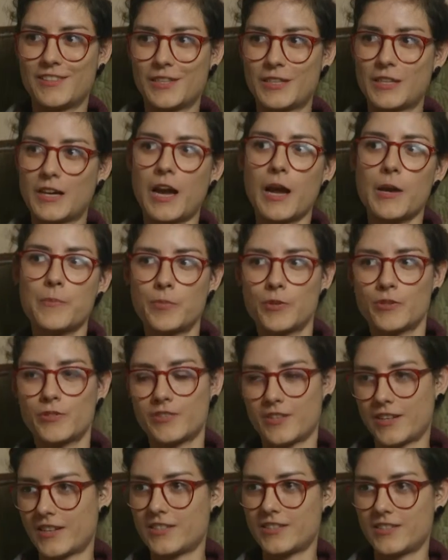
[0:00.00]

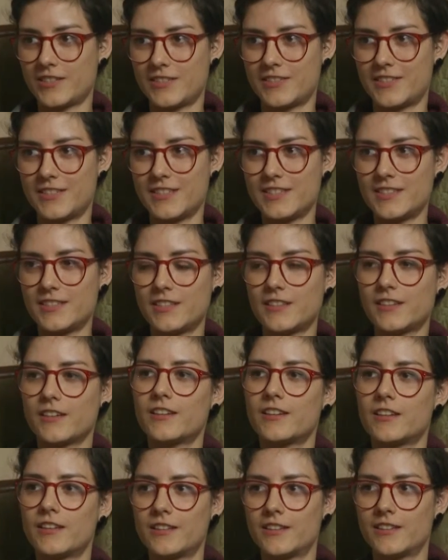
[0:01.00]

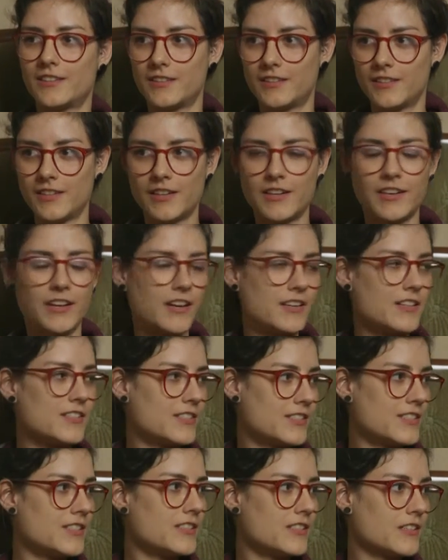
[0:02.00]
hyperesthesia and the
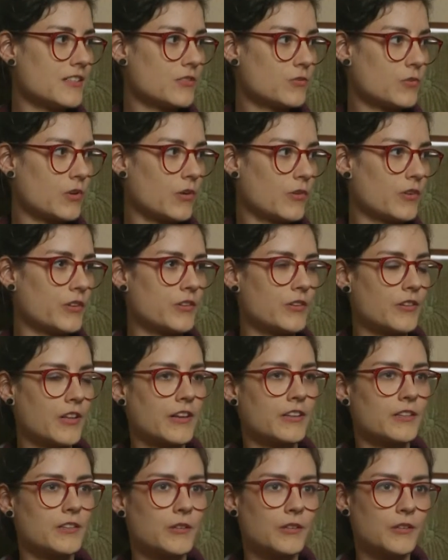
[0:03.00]
anesthesia as well,
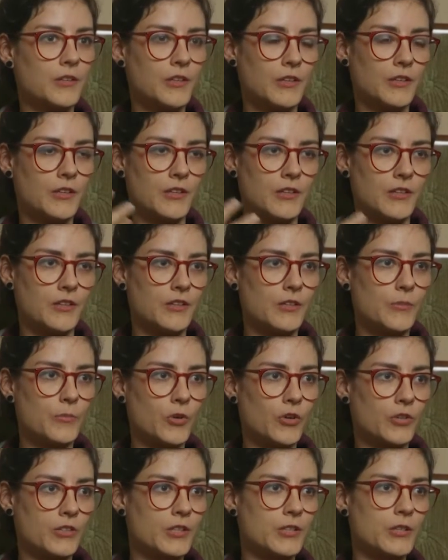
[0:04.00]
the
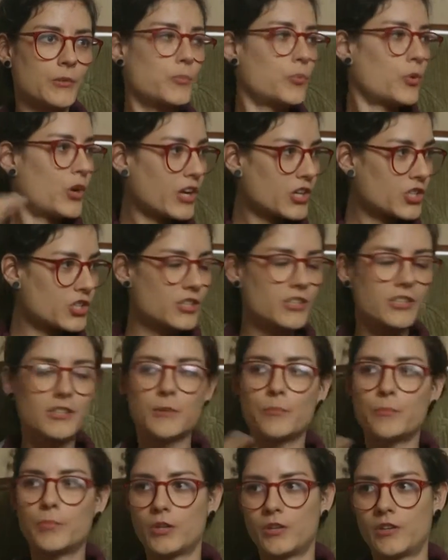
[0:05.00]
depression and
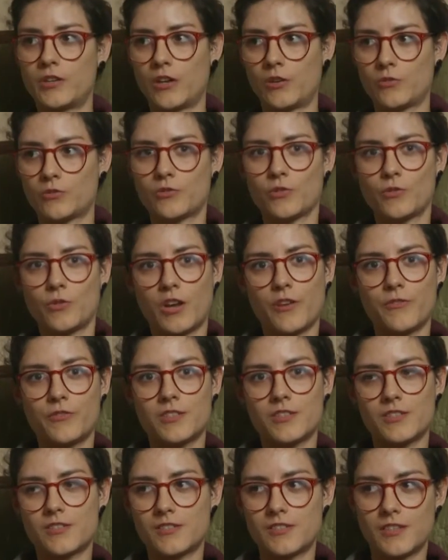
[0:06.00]
the burnout. So you have
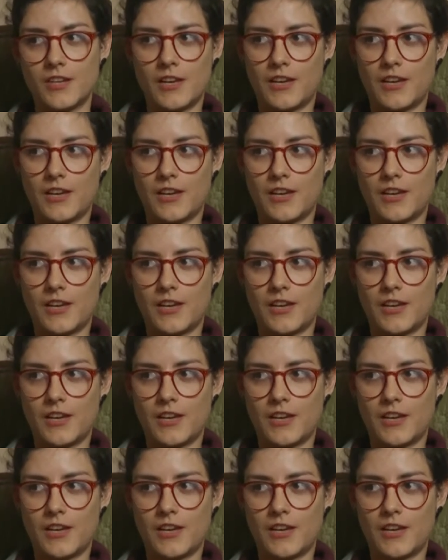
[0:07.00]
this